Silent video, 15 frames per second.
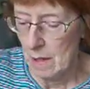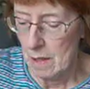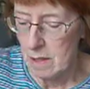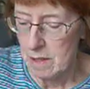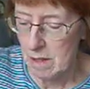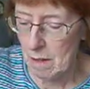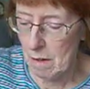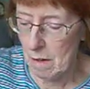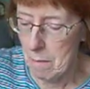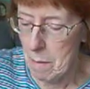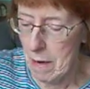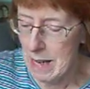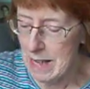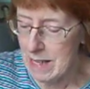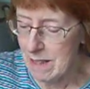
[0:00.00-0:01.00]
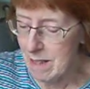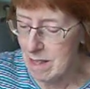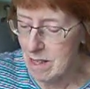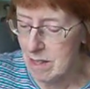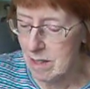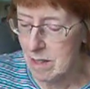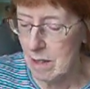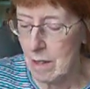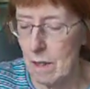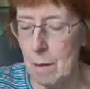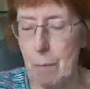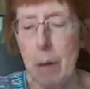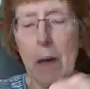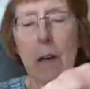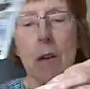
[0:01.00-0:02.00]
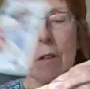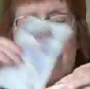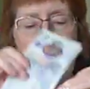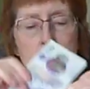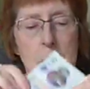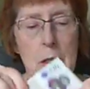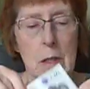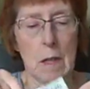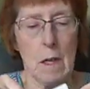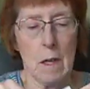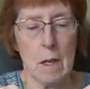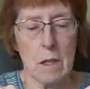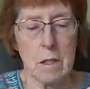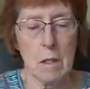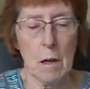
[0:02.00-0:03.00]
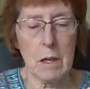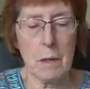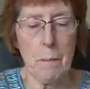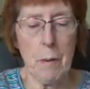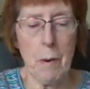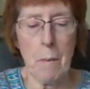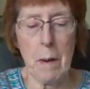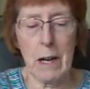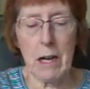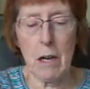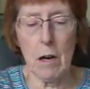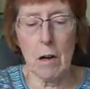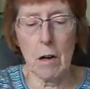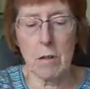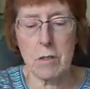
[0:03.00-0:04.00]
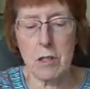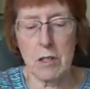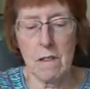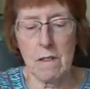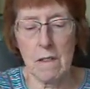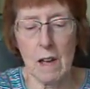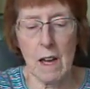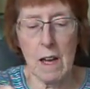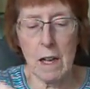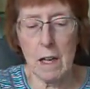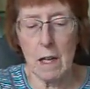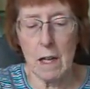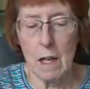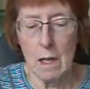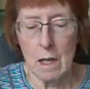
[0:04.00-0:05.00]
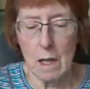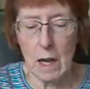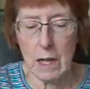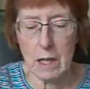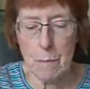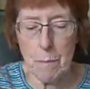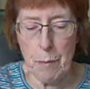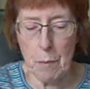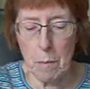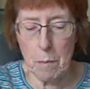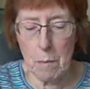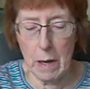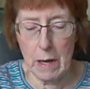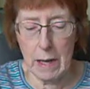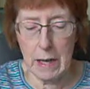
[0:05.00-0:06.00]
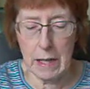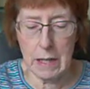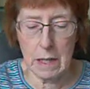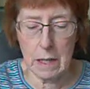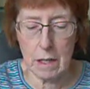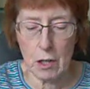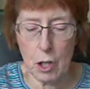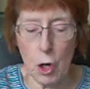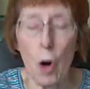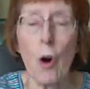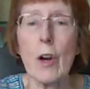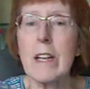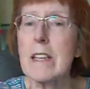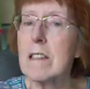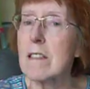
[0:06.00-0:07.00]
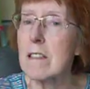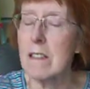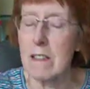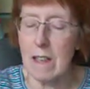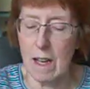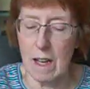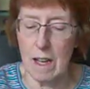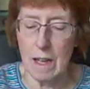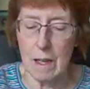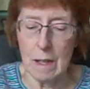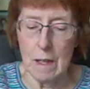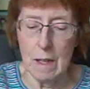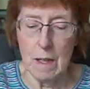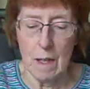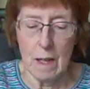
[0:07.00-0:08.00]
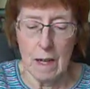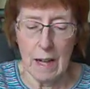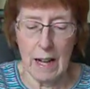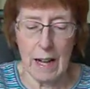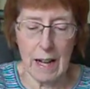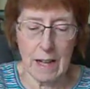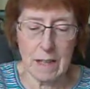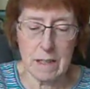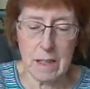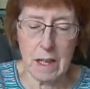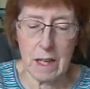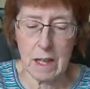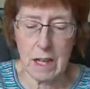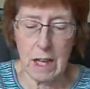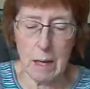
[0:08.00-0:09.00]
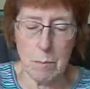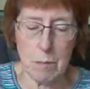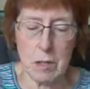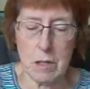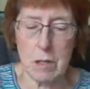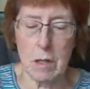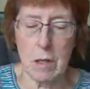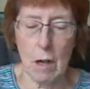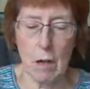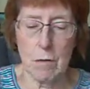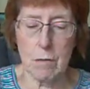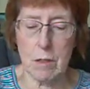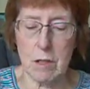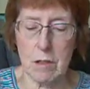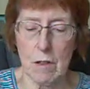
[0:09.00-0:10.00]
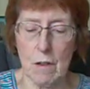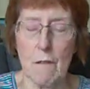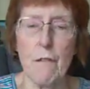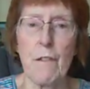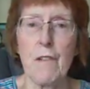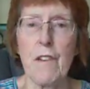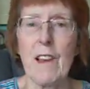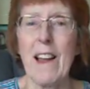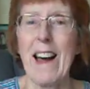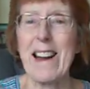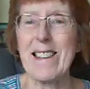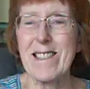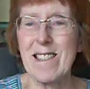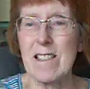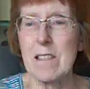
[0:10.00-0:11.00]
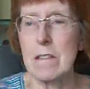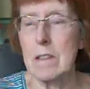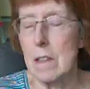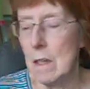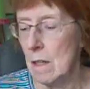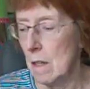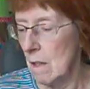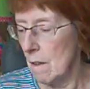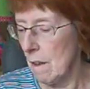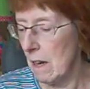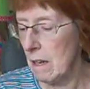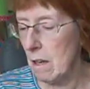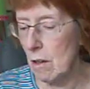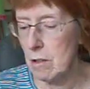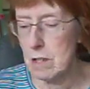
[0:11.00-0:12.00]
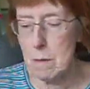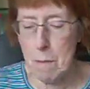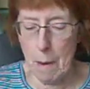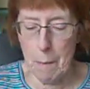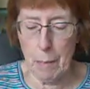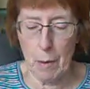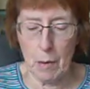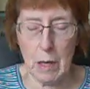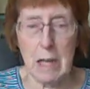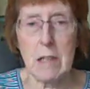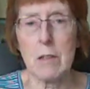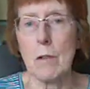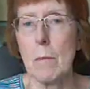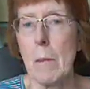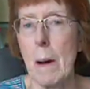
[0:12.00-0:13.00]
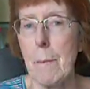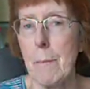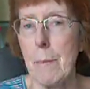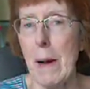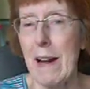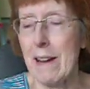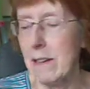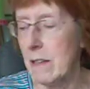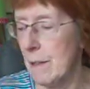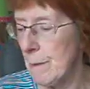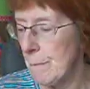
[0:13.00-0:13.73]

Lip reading: So I made this purse so I can put my cards in there. I can put my coins in there and it keeps the notes flat. That goes in my pocket or my bag.